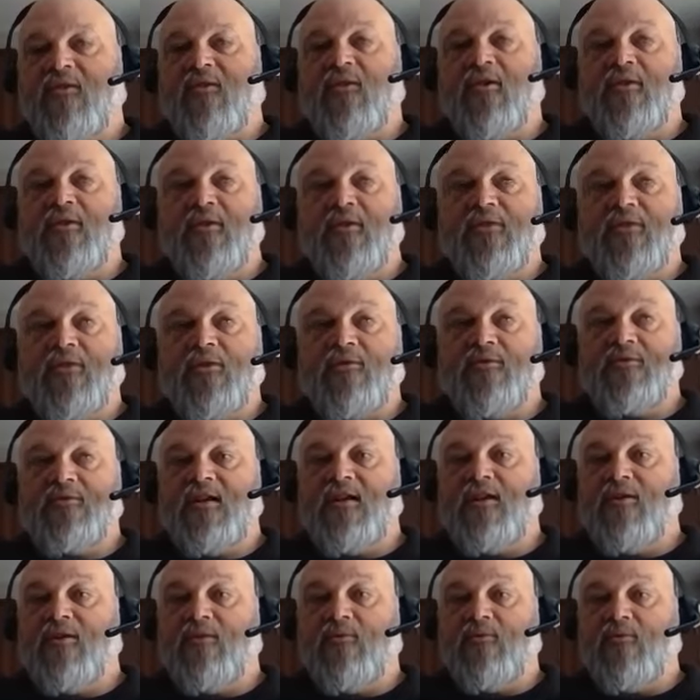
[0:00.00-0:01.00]
on the
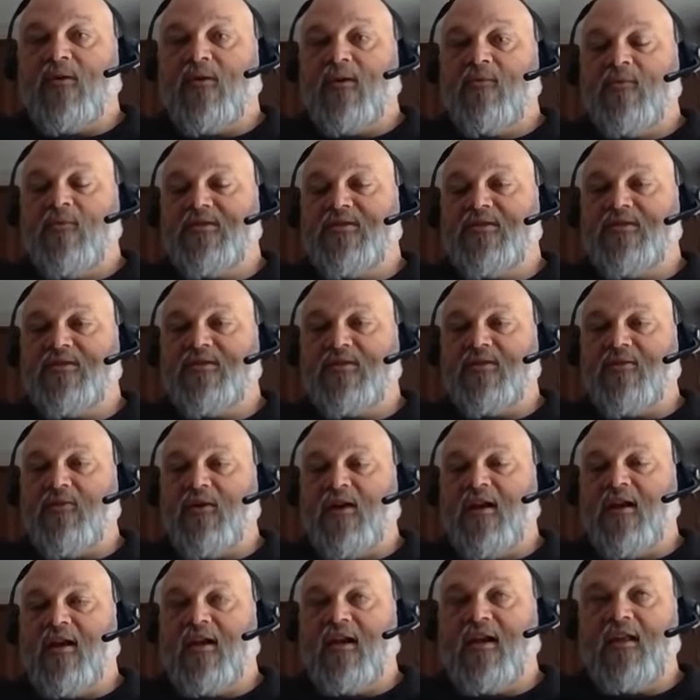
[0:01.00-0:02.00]
thirteen oh one, which is a
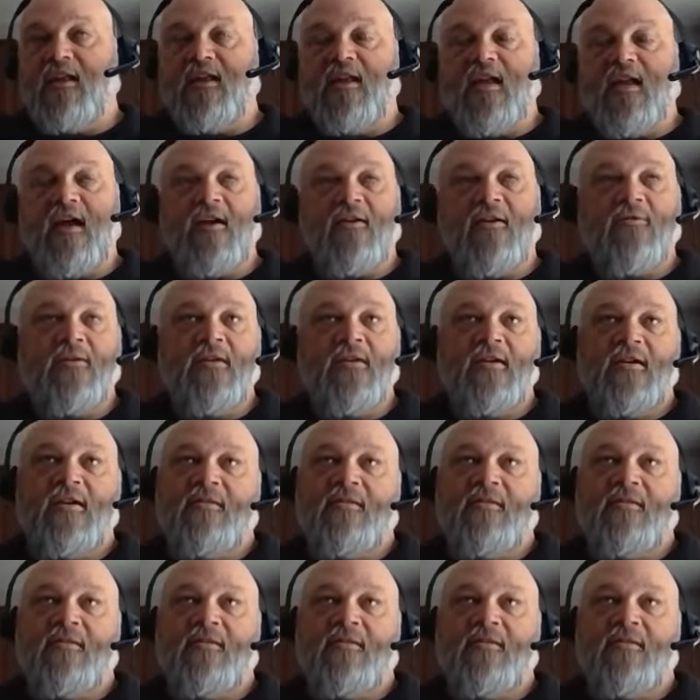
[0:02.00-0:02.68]
great, and now